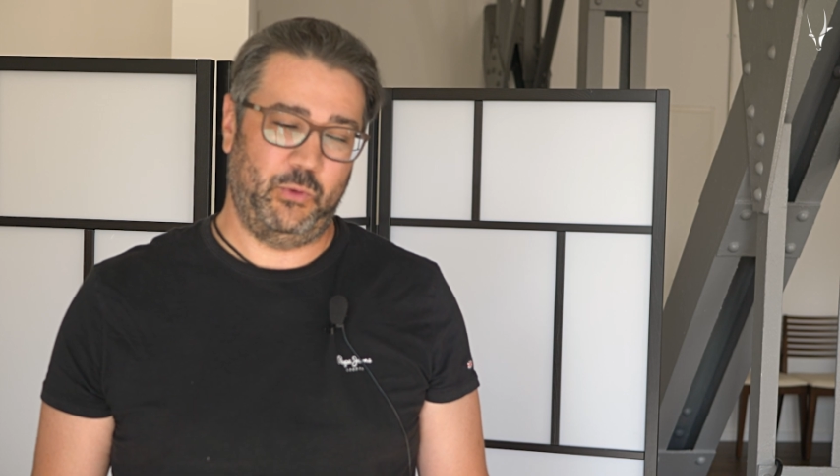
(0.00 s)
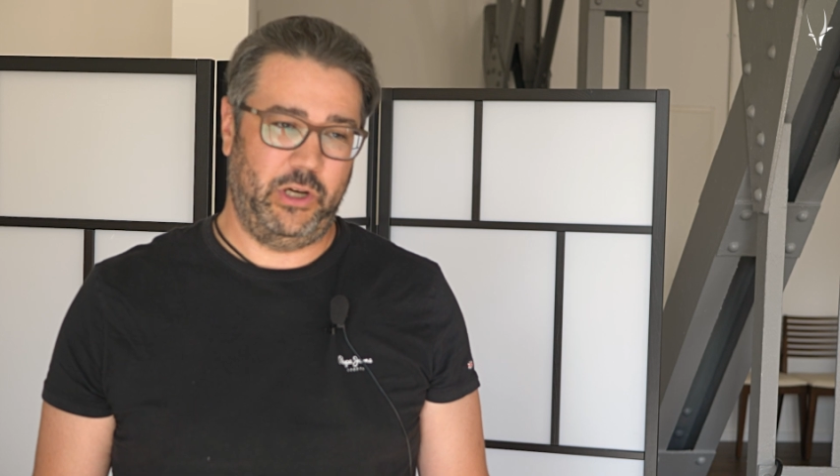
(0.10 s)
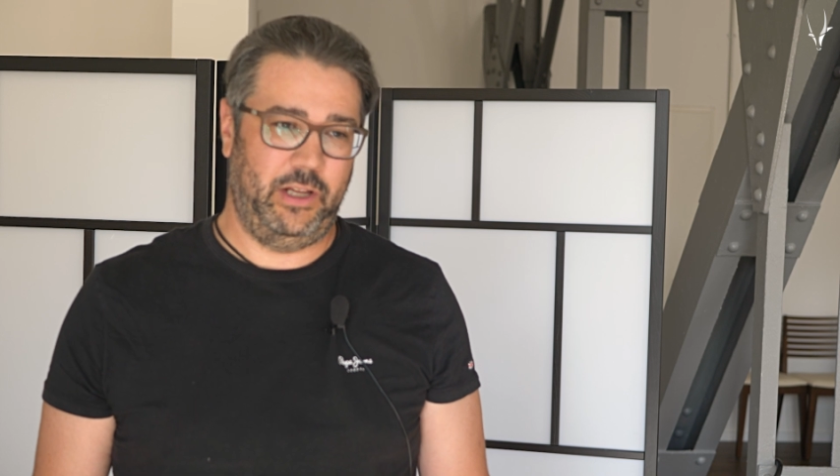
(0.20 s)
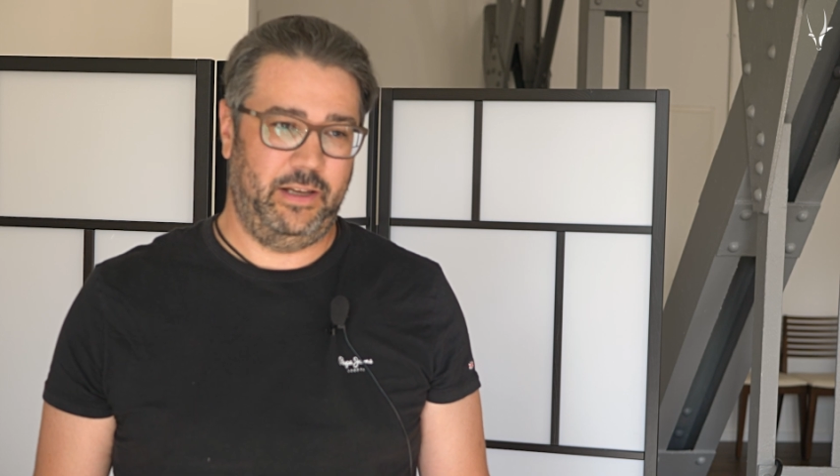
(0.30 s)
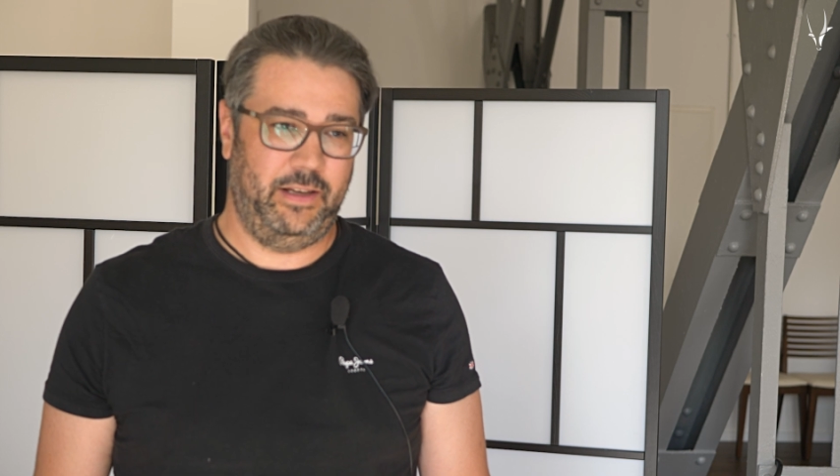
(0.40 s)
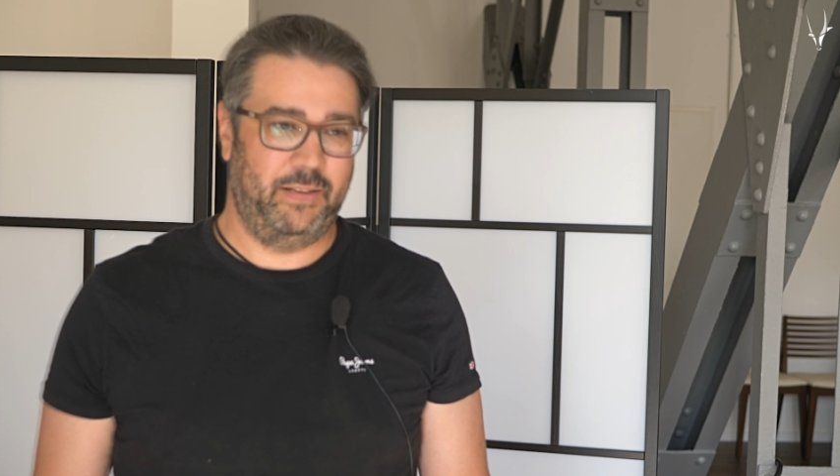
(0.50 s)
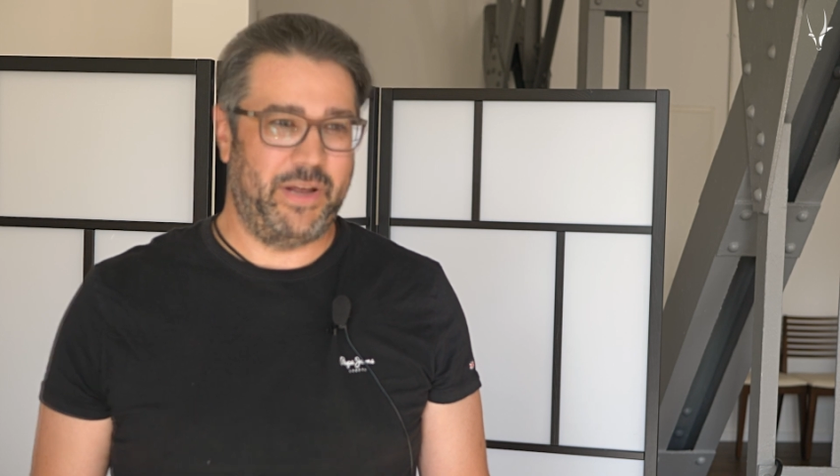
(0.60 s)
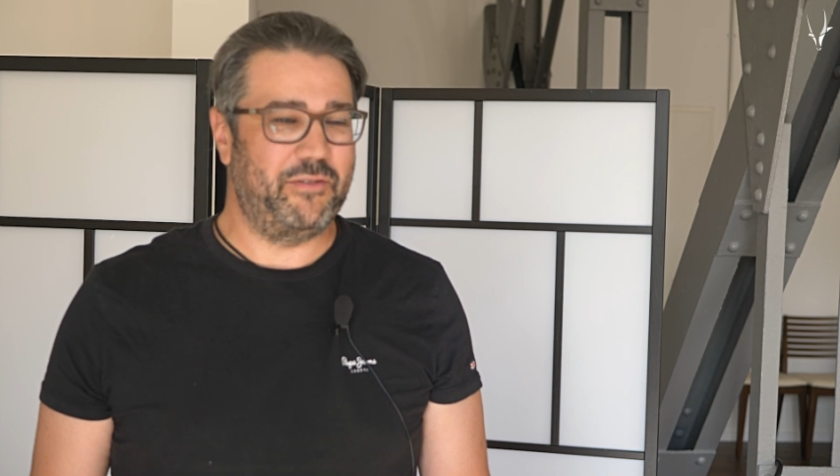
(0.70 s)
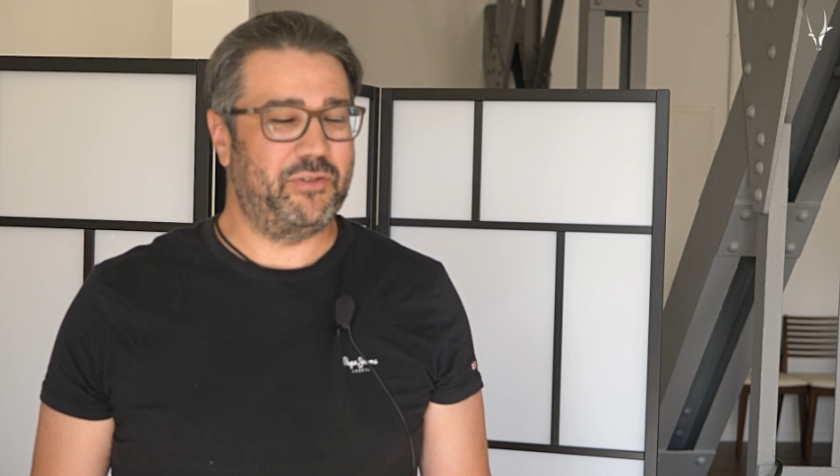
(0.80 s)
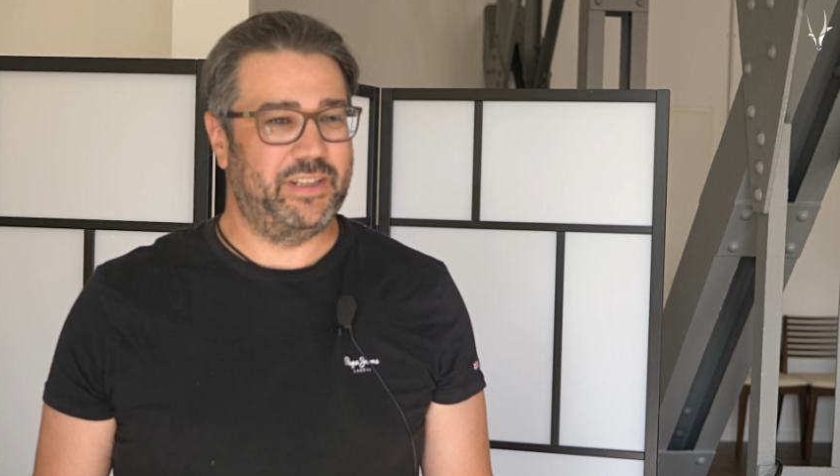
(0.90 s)
really
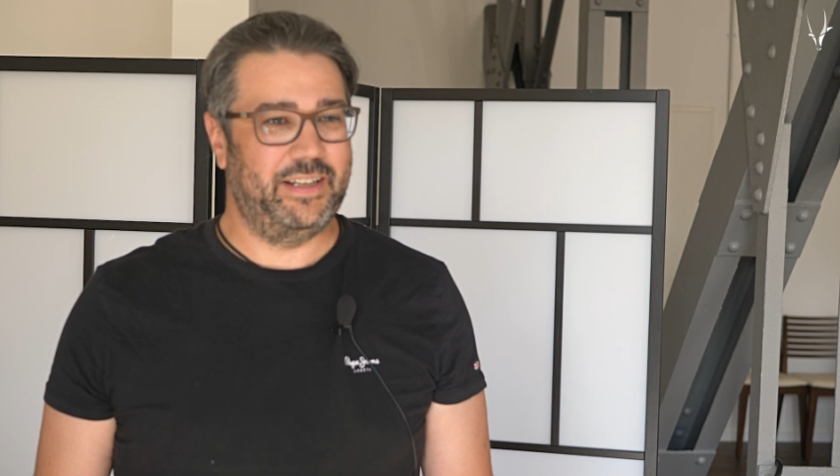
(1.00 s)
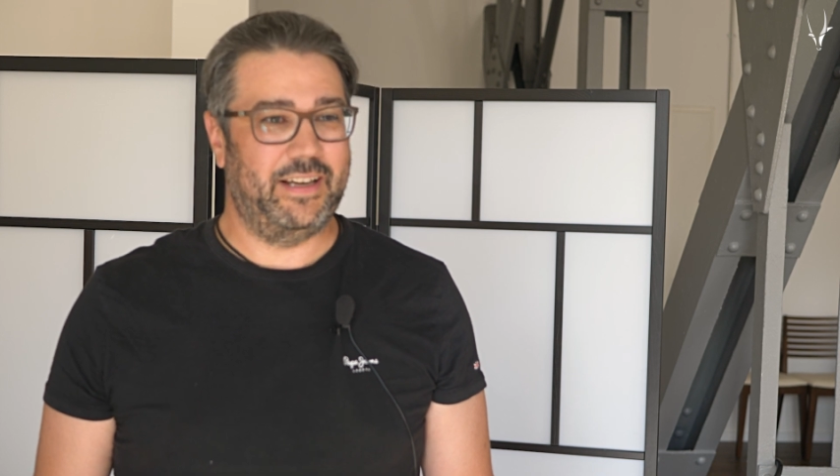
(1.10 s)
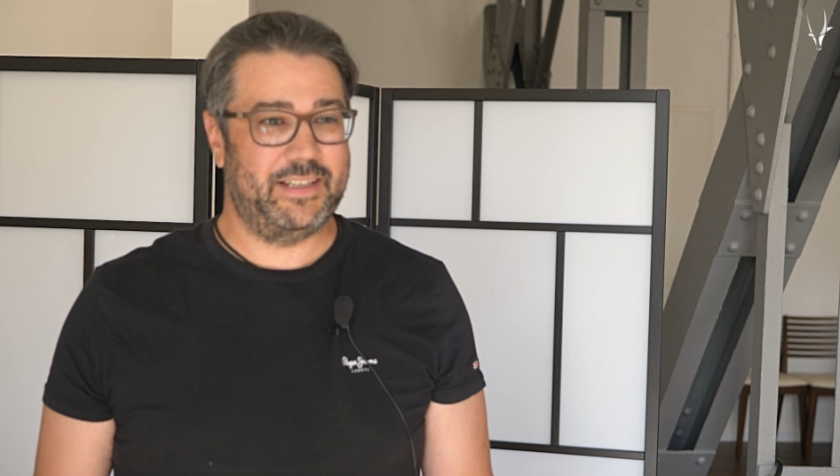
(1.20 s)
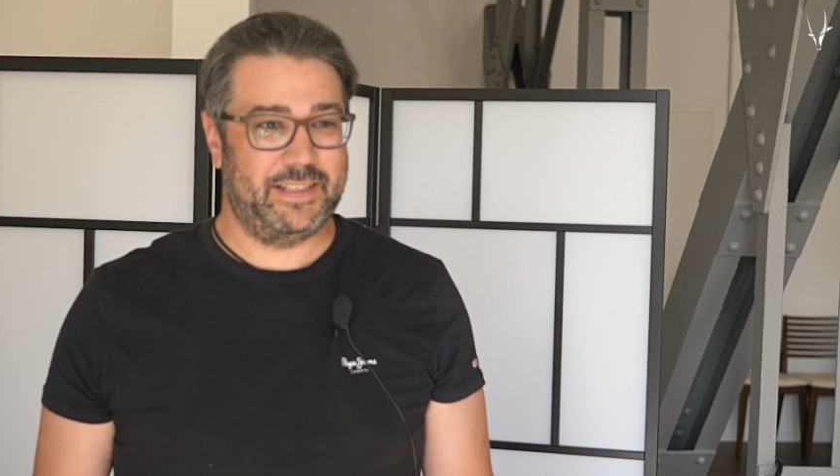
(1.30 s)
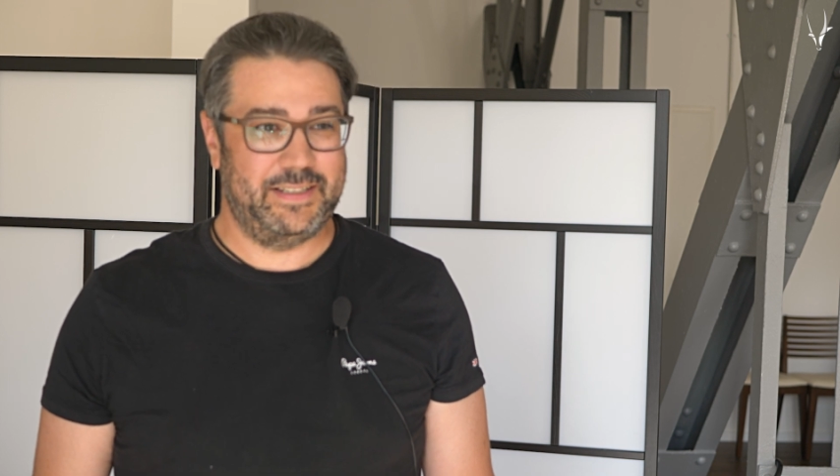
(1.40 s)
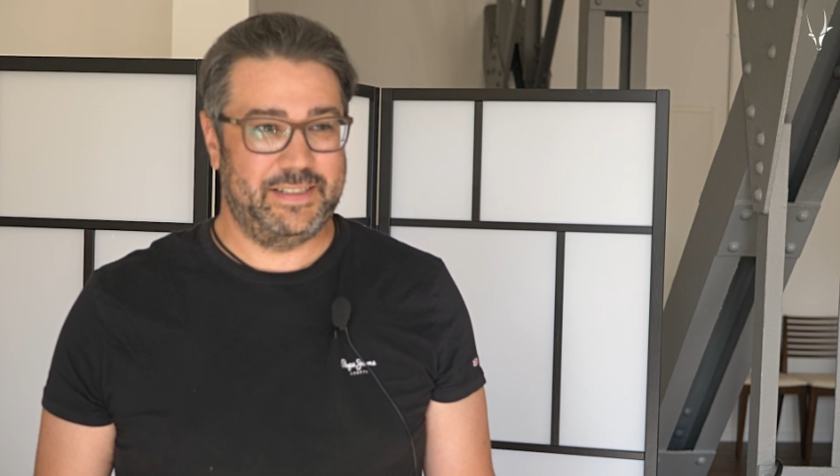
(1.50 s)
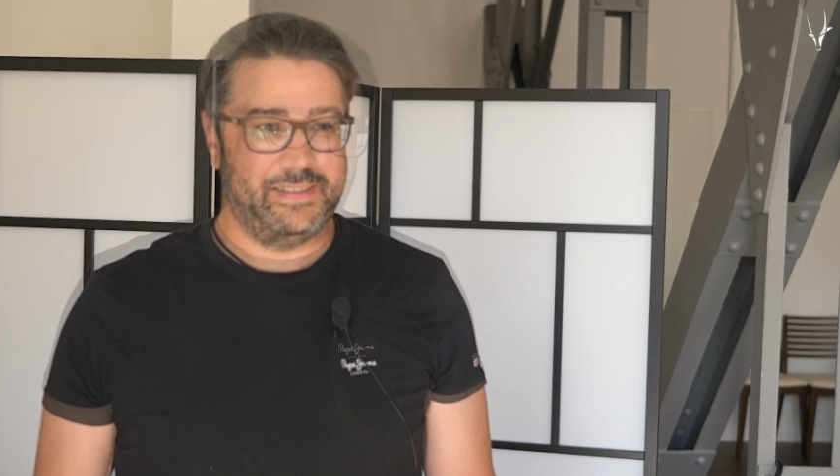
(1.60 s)
benefiting us.